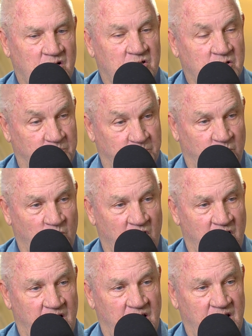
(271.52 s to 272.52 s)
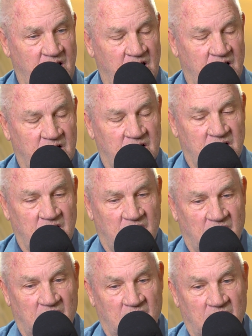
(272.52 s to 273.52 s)
to pray and
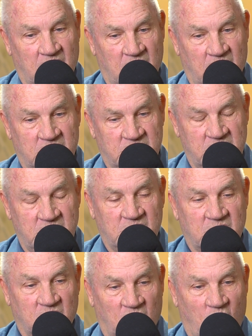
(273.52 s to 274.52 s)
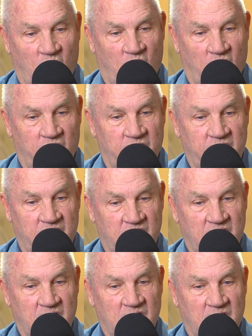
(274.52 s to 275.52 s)
uh, uh, seek the Lord
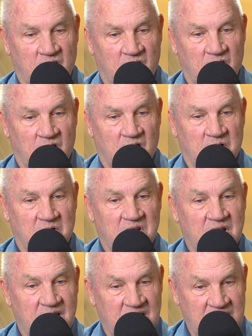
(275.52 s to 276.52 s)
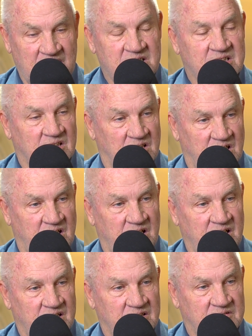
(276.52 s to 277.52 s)

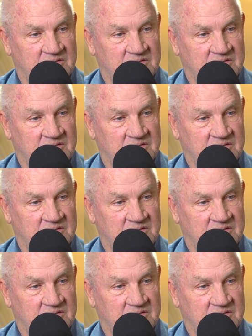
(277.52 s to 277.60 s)
easily.